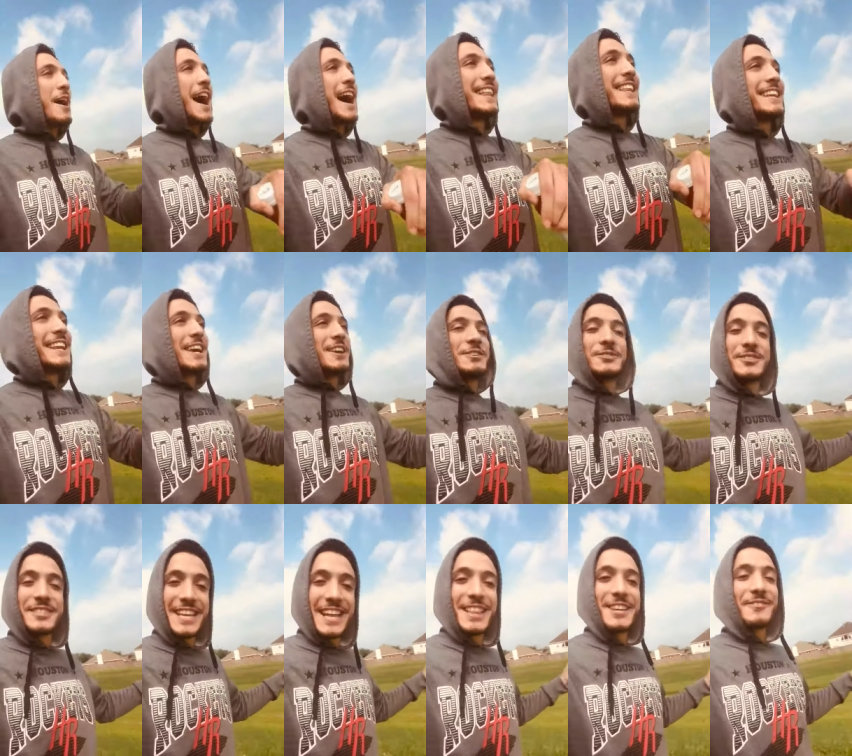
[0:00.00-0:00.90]
holiday you
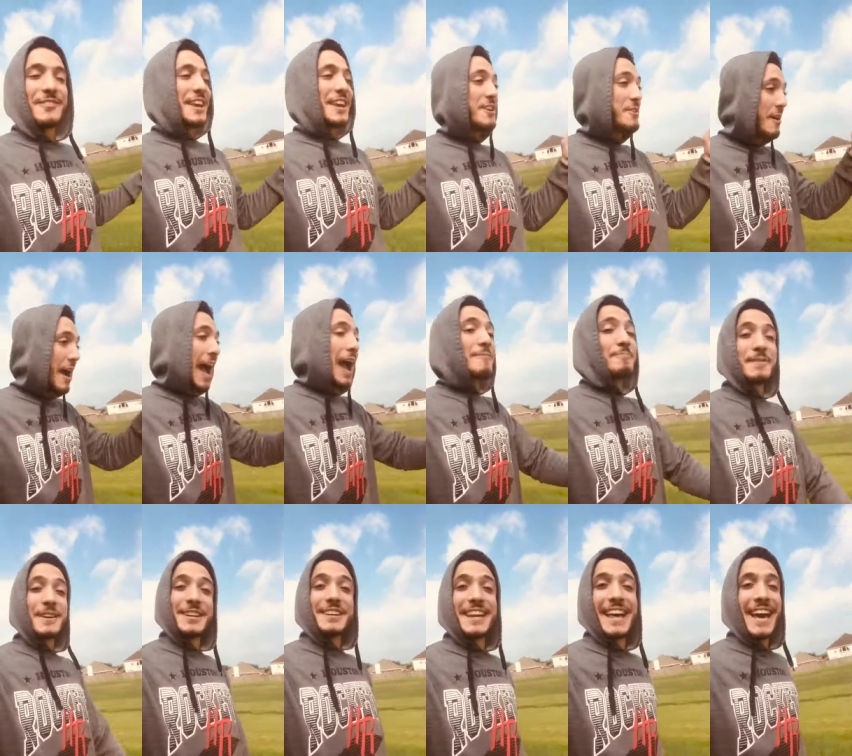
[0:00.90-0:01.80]
celebrate, you
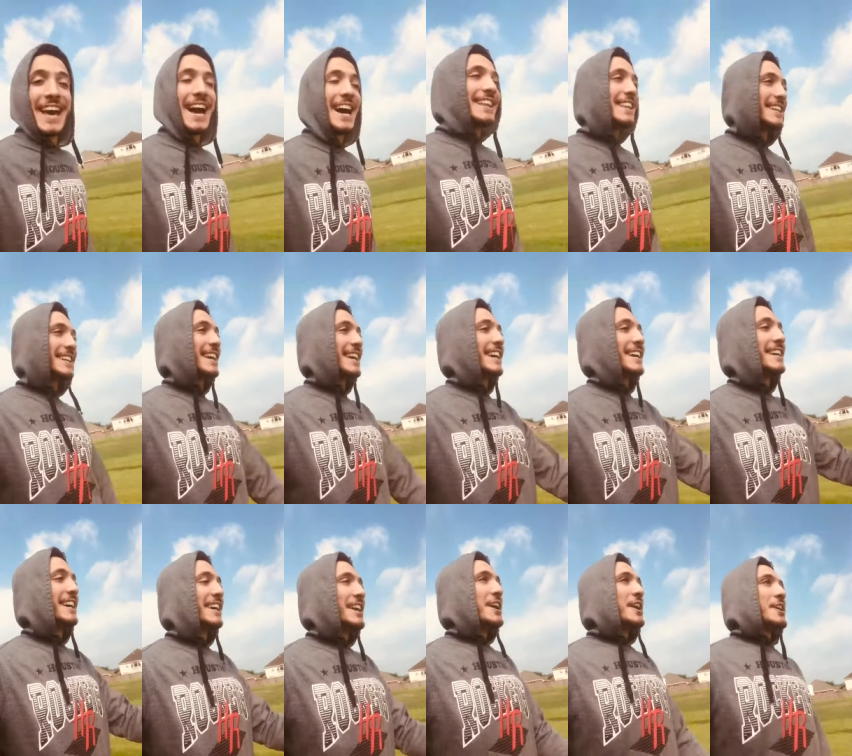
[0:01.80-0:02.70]
happy on that holiday,
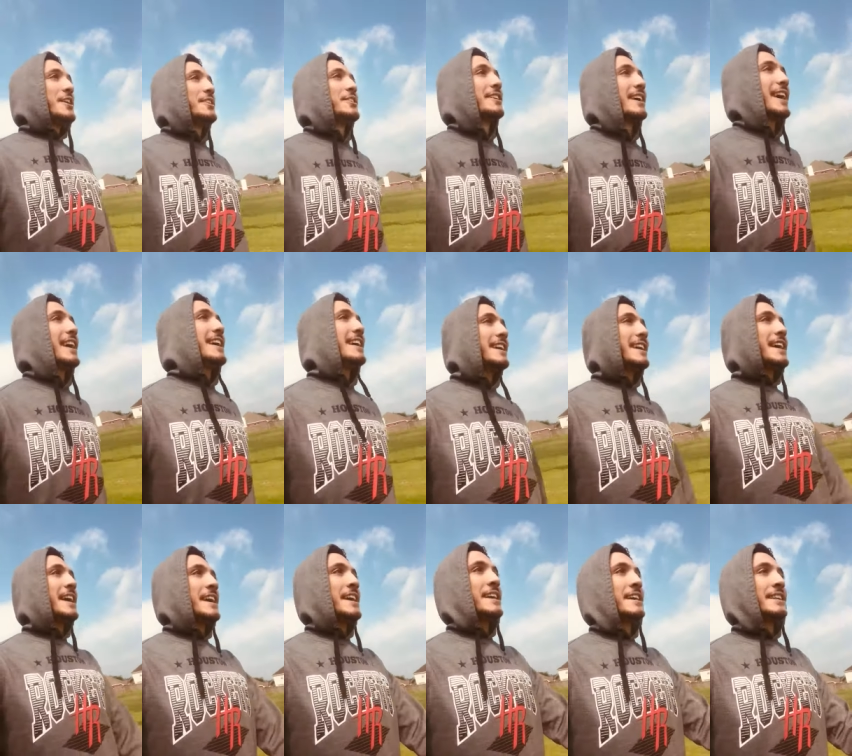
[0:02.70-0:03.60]
okay?
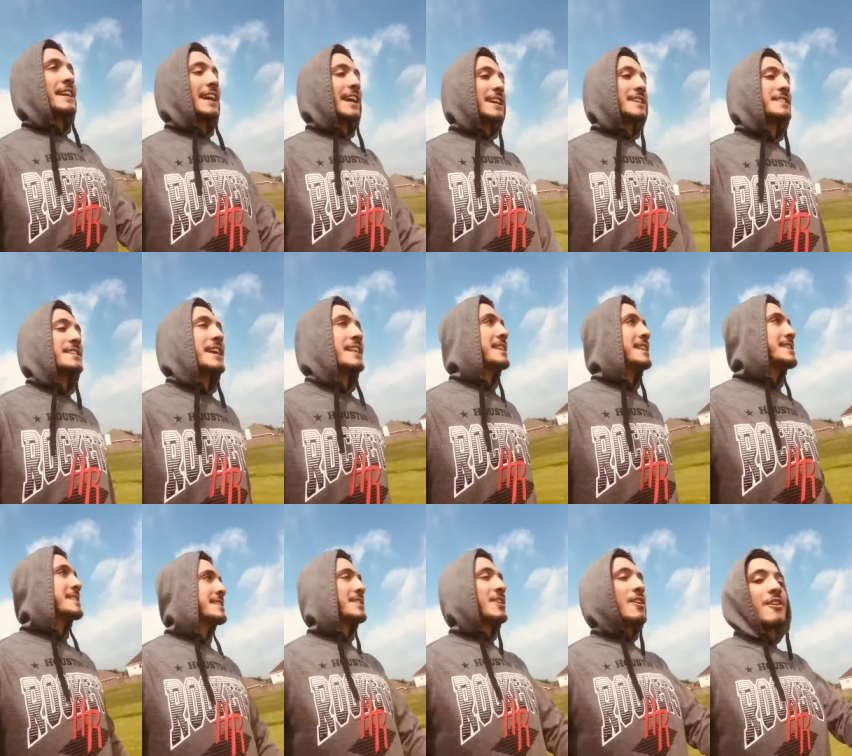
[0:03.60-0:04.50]
And like I said,
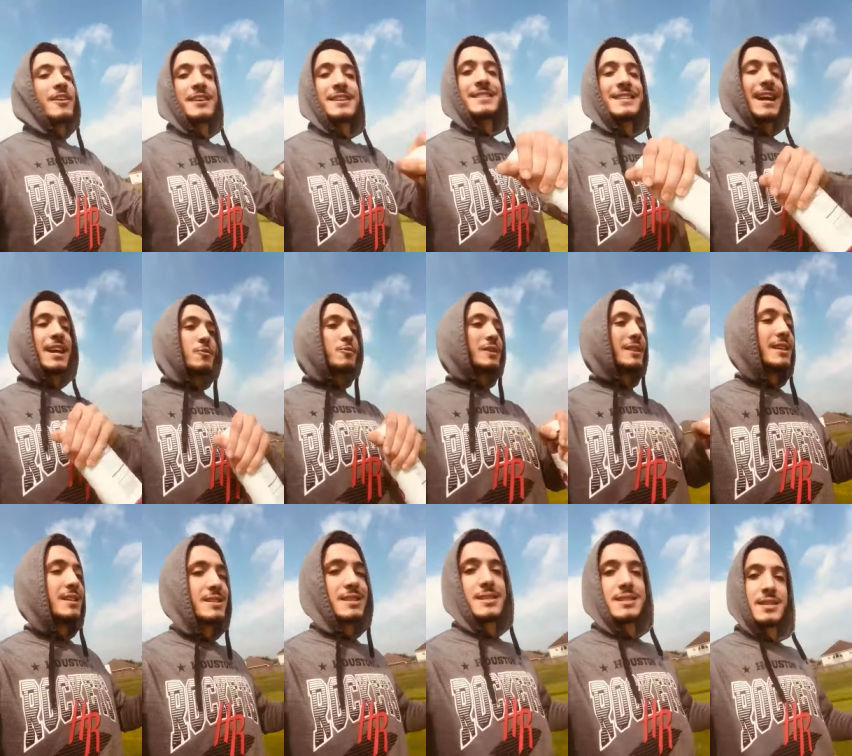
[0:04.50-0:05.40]
this talk is not a
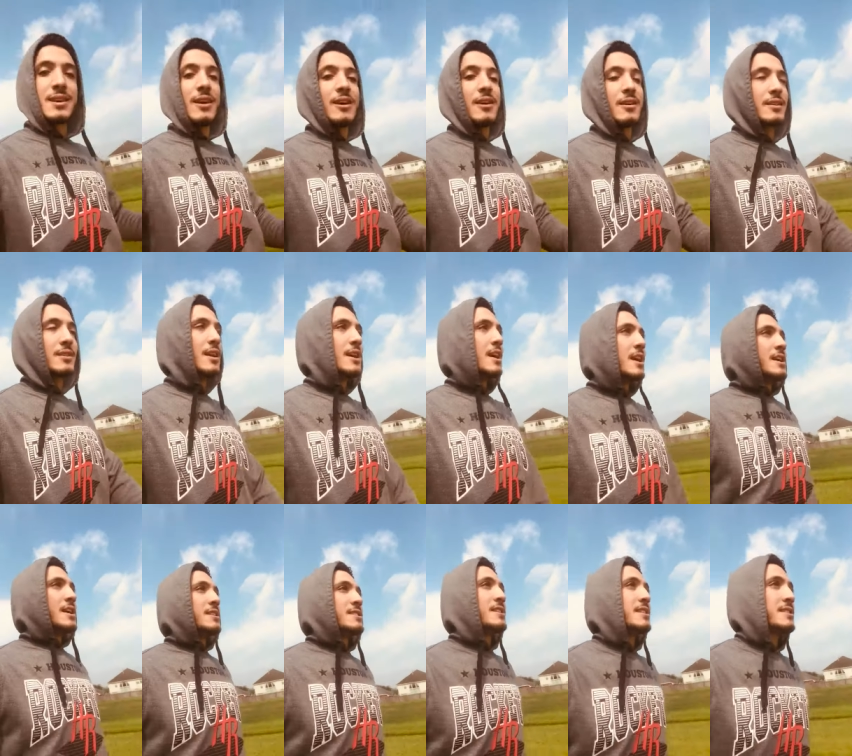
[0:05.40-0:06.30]
religious talk.
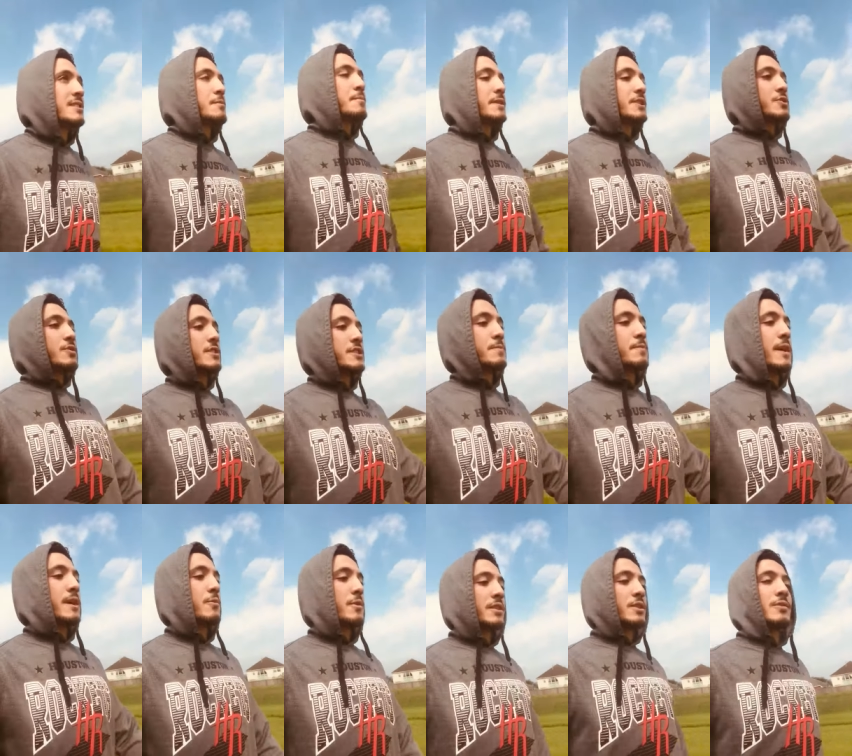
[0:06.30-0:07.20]
Just to be
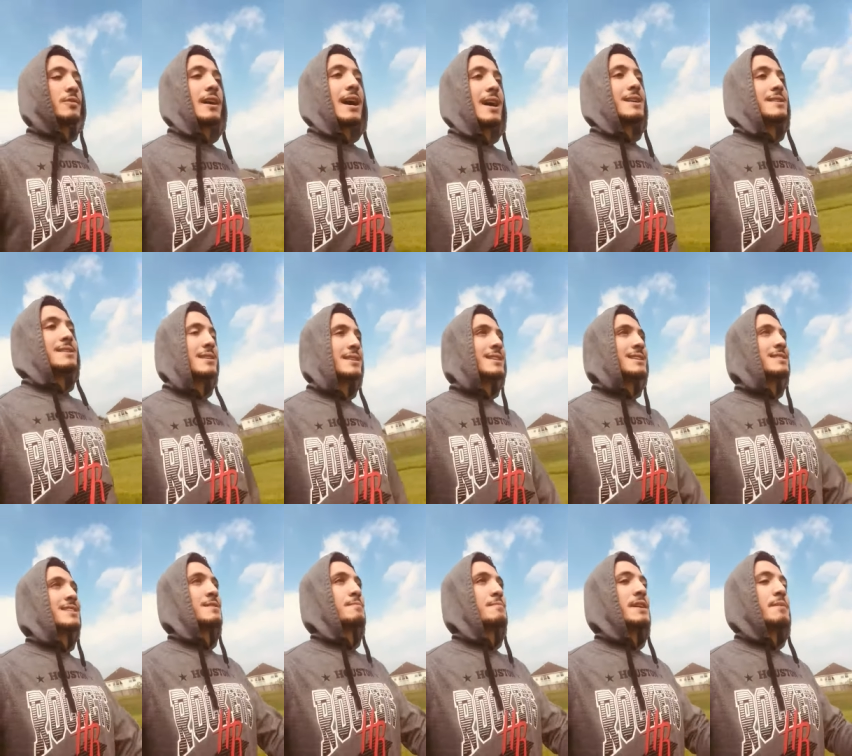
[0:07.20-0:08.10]
transparent with you guys, this
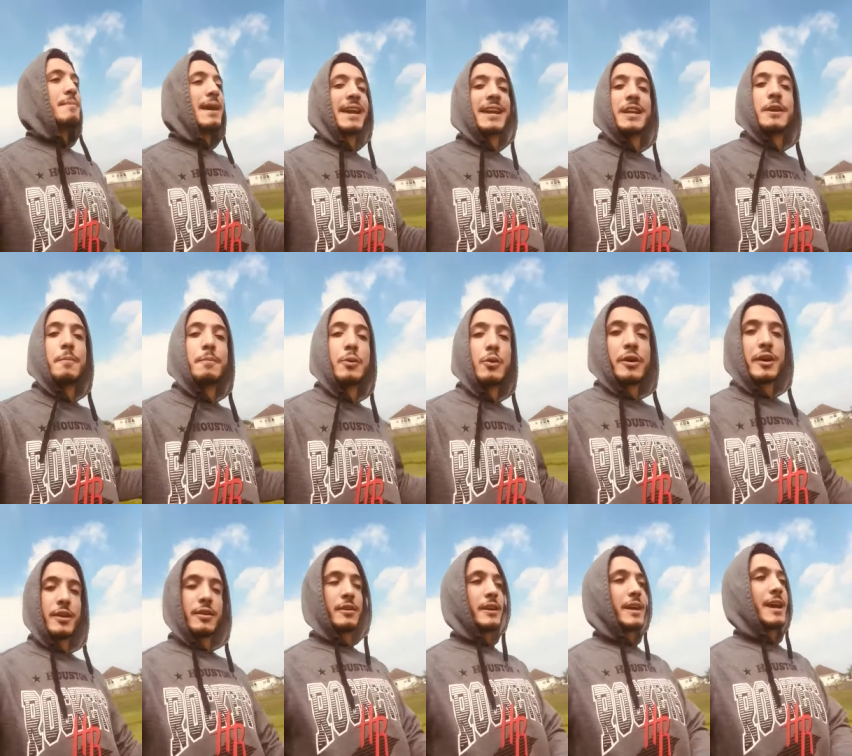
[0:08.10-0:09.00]
is me making a
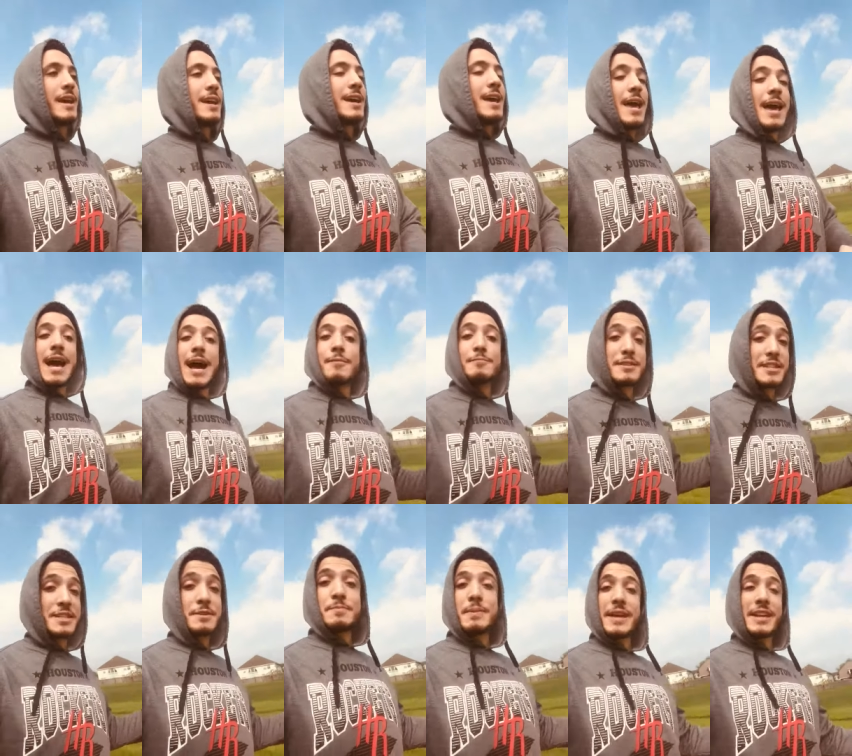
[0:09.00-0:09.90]
point, okay? I'm
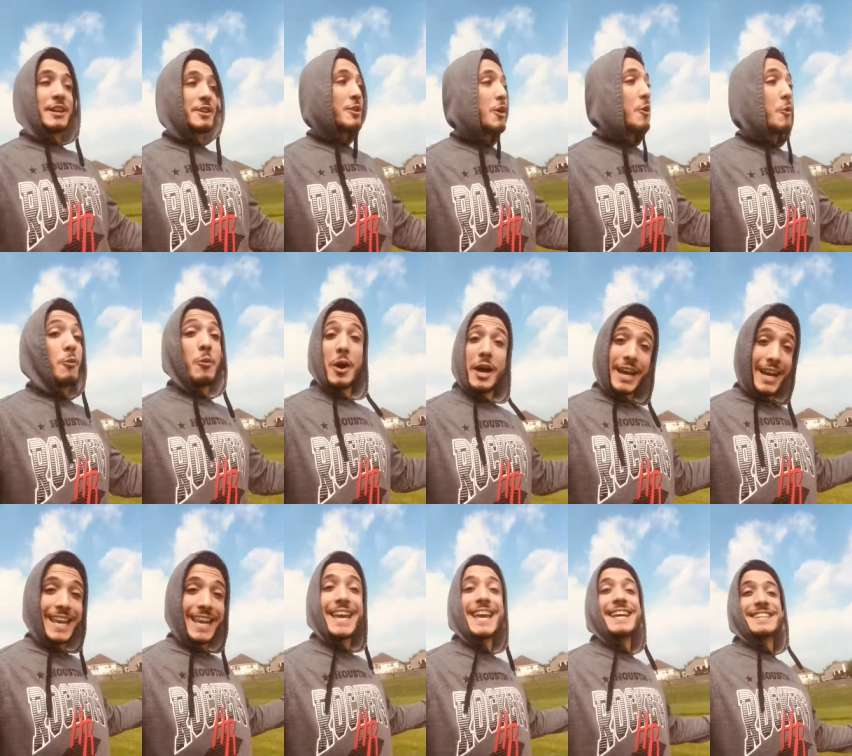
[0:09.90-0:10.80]
just speaking on what
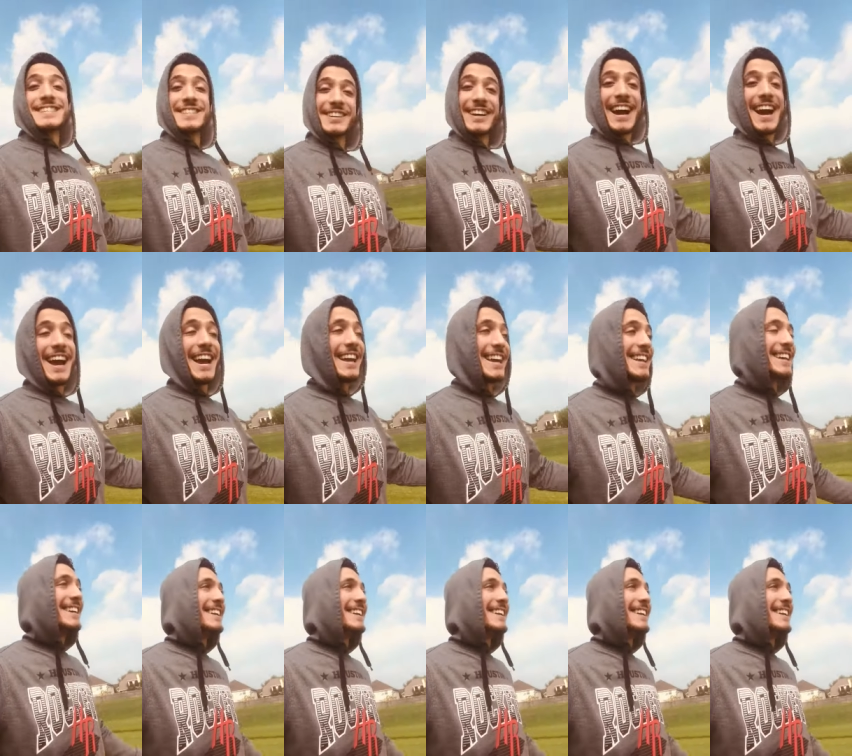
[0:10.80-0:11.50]
it is, all right?